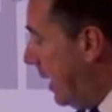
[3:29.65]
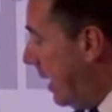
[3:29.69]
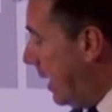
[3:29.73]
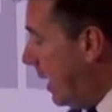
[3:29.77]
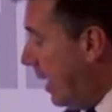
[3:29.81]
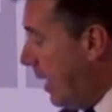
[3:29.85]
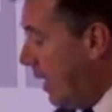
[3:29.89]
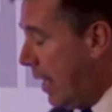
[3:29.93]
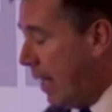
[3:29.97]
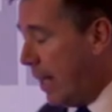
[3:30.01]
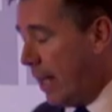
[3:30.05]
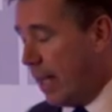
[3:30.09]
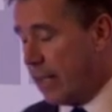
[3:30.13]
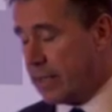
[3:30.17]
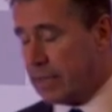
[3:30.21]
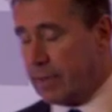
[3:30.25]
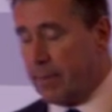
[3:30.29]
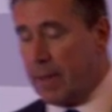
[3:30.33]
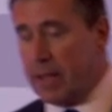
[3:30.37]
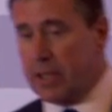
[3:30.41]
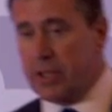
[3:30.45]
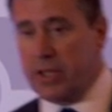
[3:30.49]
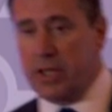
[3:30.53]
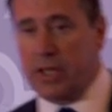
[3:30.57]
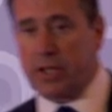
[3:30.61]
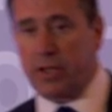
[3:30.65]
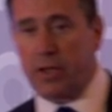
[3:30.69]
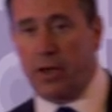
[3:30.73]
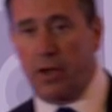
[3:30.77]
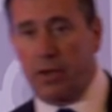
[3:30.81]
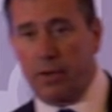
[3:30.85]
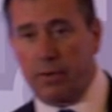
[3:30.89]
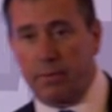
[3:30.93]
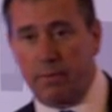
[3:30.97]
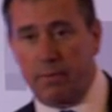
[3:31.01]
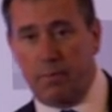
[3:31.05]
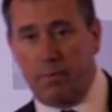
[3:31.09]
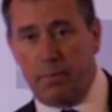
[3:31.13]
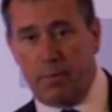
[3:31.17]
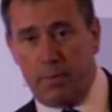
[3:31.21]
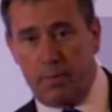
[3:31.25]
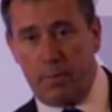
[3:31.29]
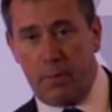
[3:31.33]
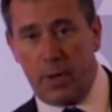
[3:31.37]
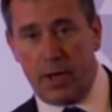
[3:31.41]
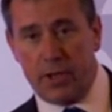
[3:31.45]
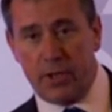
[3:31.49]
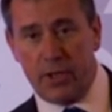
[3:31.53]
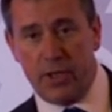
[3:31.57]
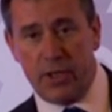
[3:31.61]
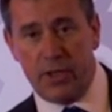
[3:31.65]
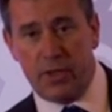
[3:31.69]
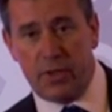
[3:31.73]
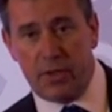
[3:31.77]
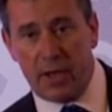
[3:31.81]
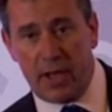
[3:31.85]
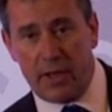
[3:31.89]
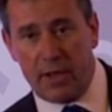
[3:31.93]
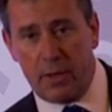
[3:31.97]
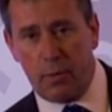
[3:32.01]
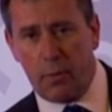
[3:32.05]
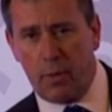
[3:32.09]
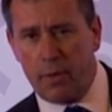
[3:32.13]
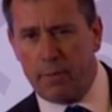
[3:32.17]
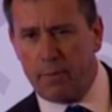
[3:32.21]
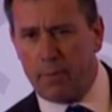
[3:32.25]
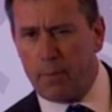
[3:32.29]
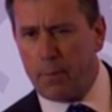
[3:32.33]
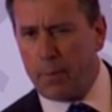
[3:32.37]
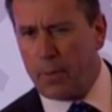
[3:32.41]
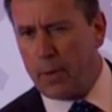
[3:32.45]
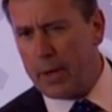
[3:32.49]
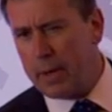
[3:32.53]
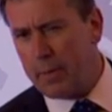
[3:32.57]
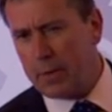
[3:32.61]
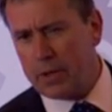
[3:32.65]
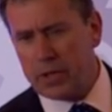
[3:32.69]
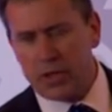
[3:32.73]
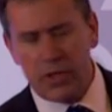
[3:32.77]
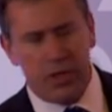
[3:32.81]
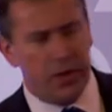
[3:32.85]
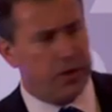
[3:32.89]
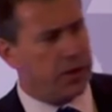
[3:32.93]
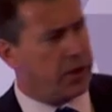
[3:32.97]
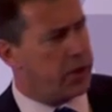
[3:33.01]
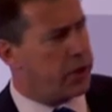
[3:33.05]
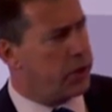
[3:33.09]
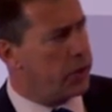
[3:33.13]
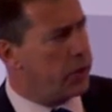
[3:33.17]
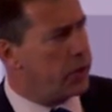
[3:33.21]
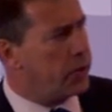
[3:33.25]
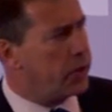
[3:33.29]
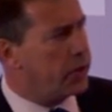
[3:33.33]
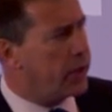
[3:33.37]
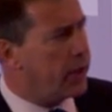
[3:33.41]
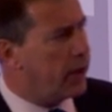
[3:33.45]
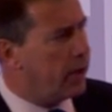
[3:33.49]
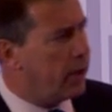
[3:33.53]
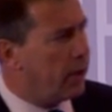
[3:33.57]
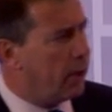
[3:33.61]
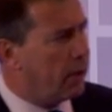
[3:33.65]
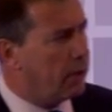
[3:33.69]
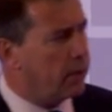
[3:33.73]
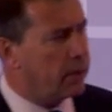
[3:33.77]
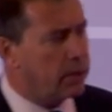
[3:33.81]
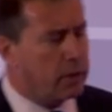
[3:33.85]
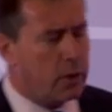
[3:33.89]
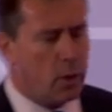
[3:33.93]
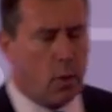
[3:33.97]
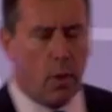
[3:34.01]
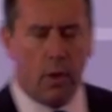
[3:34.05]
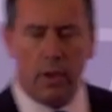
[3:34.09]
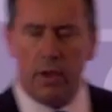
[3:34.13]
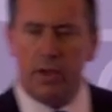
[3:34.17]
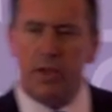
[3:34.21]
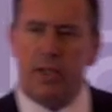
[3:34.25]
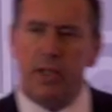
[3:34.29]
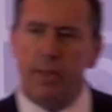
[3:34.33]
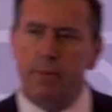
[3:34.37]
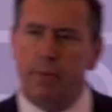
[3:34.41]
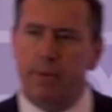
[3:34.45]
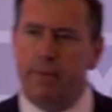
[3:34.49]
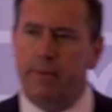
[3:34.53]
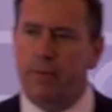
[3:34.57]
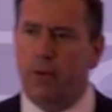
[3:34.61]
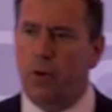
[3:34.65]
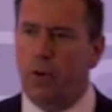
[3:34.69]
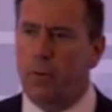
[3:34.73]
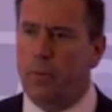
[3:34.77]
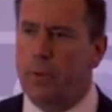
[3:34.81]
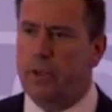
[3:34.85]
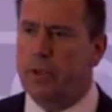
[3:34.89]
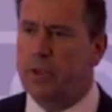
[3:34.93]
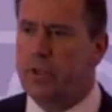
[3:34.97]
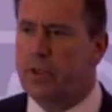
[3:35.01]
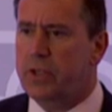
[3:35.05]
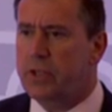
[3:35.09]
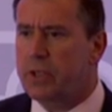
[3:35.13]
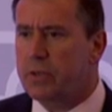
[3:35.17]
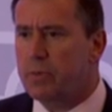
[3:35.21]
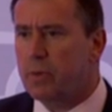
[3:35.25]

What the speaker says: As I mentioned, it's got pressures. I think we've pretty much turned the corner on quality performance.